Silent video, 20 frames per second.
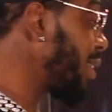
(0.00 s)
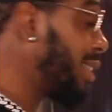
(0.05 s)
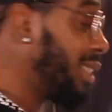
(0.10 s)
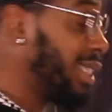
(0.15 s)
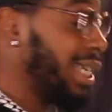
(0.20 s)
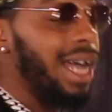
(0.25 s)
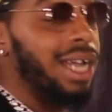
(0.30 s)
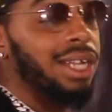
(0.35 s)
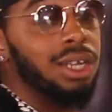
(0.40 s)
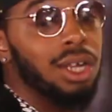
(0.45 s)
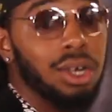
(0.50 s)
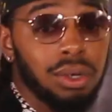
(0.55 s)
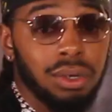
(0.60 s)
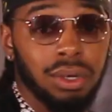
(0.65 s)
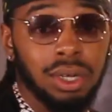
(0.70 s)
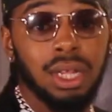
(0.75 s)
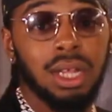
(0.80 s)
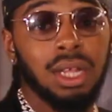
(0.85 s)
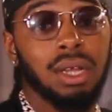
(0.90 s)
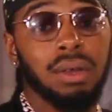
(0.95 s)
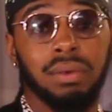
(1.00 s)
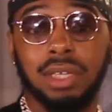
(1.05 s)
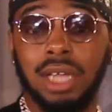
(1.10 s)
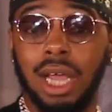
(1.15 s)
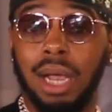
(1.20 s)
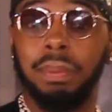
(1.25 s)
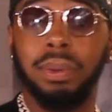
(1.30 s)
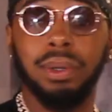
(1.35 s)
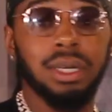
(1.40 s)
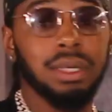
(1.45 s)
Y'all know when
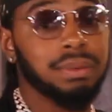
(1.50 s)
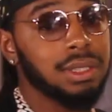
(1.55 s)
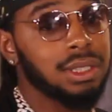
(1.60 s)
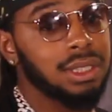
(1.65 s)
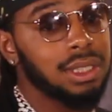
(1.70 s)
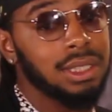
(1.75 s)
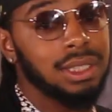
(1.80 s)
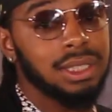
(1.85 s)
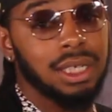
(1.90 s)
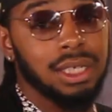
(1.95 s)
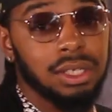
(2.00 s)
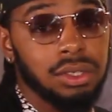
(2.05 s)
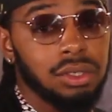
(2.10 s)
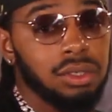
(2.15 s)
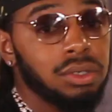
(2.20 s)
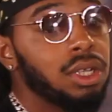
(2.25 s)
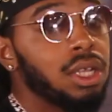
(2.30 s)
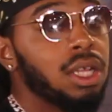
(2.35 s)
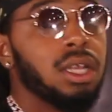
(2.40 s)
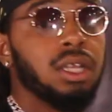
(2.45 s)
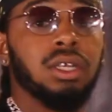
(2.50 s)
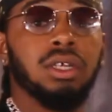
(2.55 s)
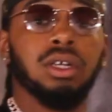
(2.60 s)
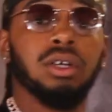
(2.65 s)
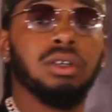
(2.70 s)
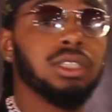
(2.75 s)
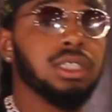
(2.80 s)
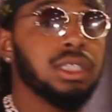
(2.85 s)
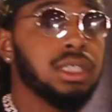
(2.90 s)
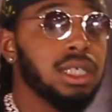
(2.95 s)
y'all pull up to CJU, you
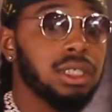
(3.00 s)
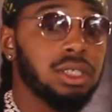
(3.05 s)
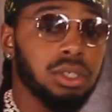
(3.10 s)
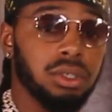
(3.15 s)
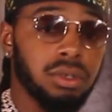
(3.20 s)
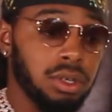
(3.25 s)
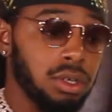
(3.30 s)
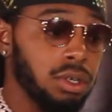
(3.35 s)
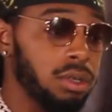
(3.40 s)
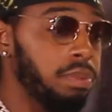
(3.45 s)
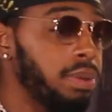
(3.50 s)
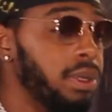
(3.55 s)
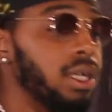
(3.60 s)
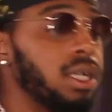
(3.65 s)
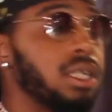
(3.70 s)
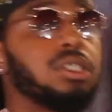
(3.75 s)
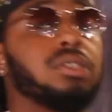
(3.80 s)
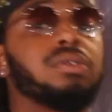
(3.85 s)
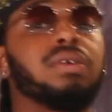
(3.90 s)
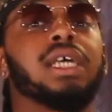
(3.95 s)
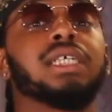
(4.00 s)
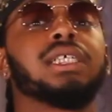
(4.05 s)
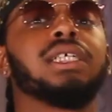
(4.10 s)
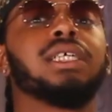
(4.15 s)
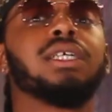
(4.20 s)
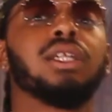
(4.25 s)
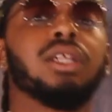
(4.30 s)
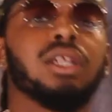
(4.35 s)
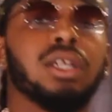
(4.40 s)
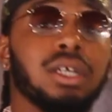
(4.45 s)
don't just get your credit repaired. You
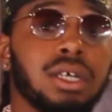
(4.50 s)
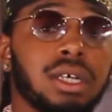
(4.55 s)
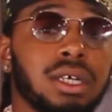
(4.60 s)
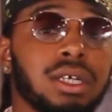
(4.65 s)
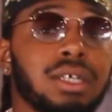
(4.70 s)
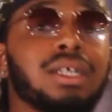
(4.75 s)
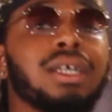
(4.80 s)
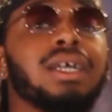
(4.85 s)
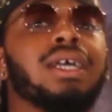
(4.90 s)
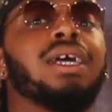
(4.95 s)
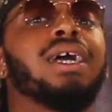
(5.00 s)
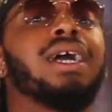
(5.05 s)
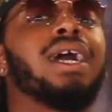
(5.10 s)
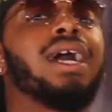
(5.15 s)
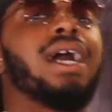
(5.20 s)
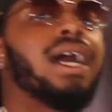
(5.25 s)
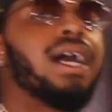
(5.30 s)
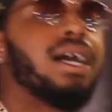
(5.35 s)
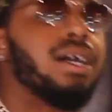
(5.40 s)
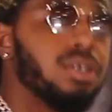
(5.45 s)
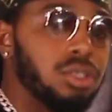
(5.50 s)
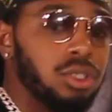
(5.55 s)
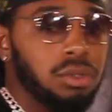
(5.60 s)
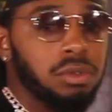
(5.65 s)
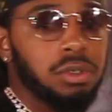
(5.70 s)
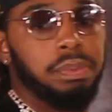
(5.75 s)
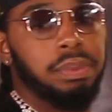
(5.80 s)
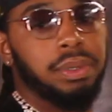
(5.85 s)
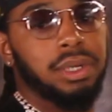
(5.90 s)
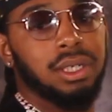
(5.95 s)
actually learn how to
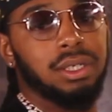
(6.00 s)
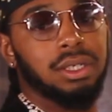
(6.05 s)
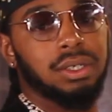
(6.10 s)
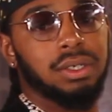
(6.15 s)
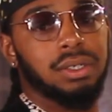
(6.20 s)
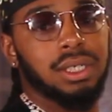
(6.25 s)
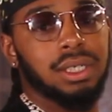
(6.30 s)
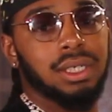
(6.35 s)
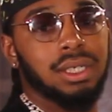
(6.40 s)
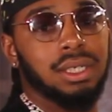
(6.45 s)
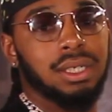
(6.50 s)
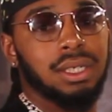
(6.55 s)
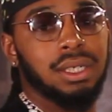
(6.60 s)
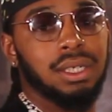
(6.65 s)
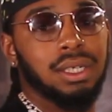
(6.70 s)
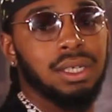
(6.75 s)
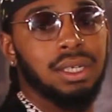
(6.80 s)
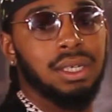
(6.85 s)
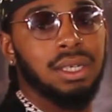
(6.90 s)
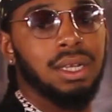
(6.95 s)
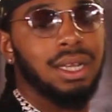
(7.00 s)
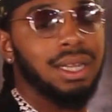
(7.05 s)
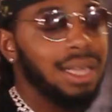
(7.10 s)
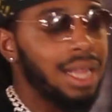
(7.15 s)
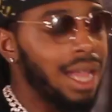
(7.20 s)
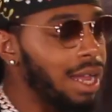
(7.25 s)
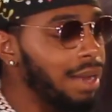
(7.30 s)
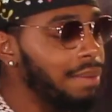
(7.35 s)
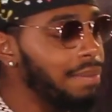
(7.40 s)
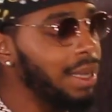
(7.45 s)
repair your credit. A
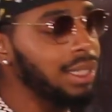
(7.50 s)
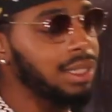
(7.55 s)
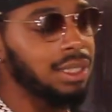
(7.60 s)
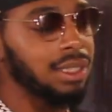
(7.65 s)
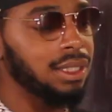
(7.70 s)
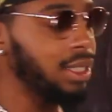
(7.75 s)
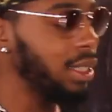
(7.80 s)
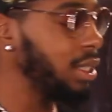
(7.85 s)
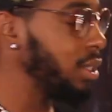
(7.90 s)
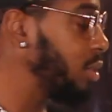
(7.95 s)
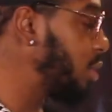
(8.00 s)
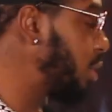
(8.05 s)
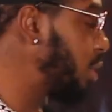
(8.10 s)
lot of my CJU